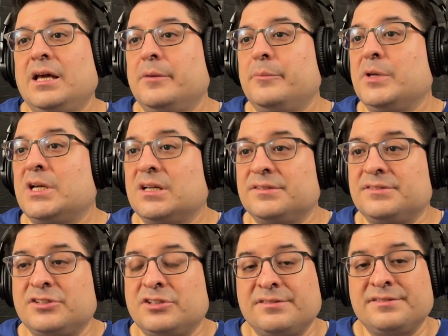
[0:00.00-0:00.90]
because it
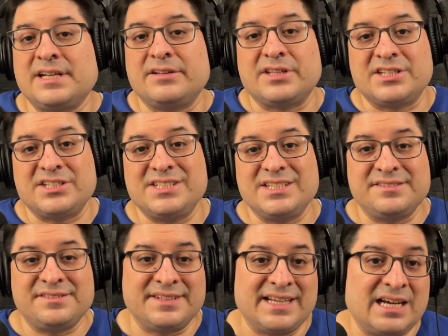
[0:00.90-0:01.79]
turns out that she is
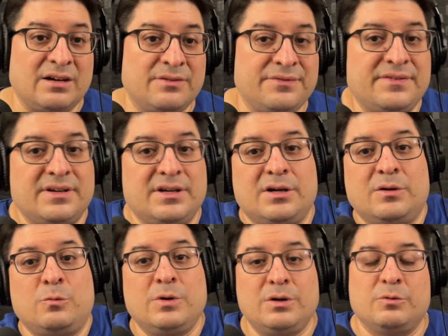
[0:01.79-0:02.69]
an alpha
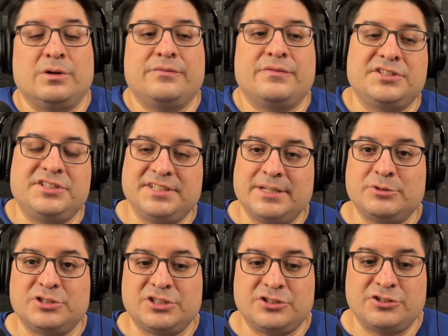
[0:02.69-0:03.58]
werewolf because she's able
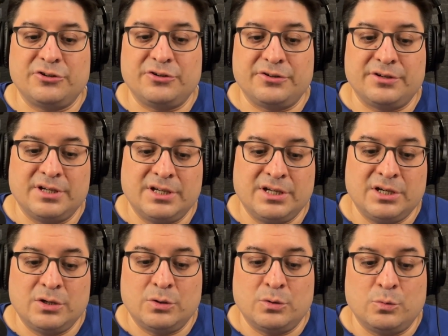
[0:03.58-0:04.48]
to turn
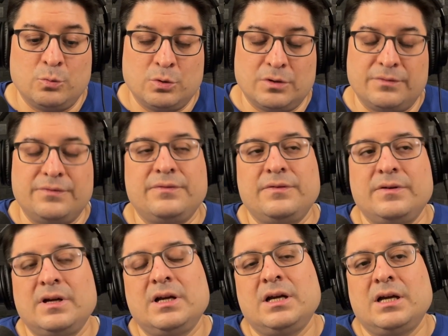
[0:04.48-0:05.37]
wolf
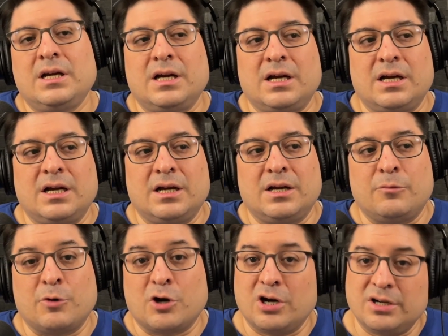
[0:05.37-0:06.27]

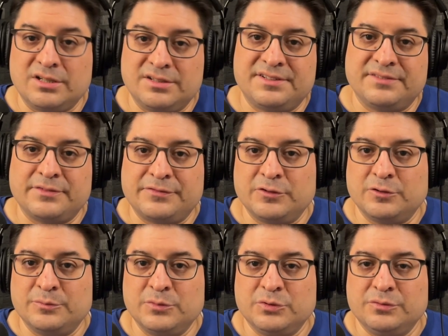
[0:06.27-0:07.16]
regardless of a full
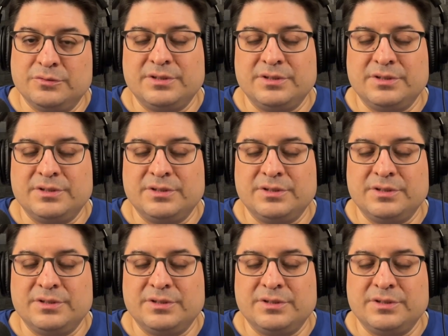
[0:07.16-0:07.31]
moon.